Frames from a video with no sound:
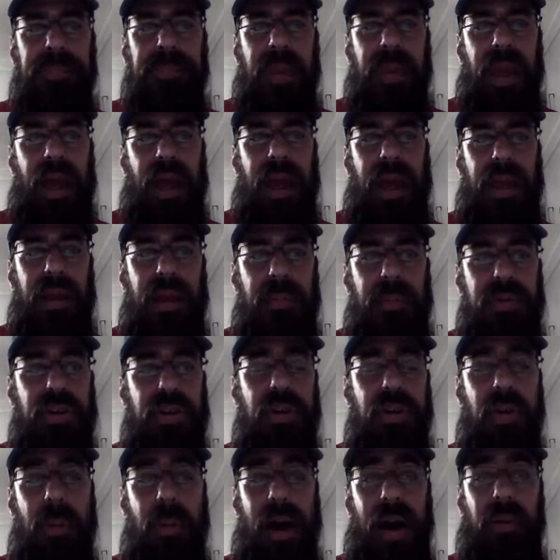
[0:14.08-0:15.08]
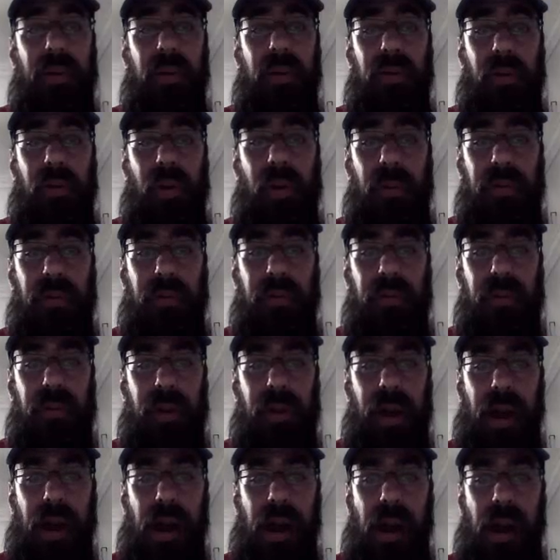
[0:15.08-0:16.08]
And I'm going to show you my results
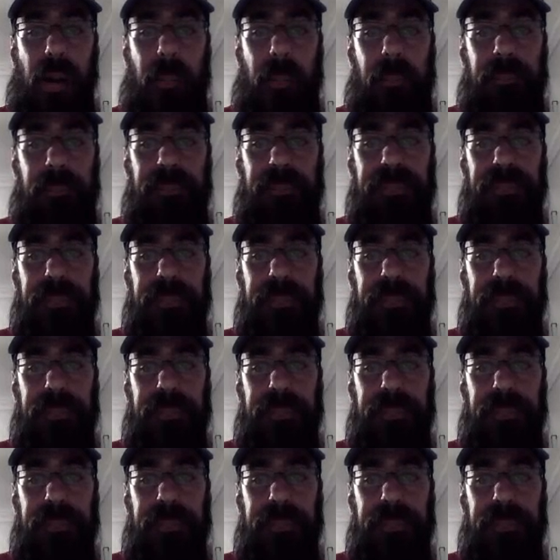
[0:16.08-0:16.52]
and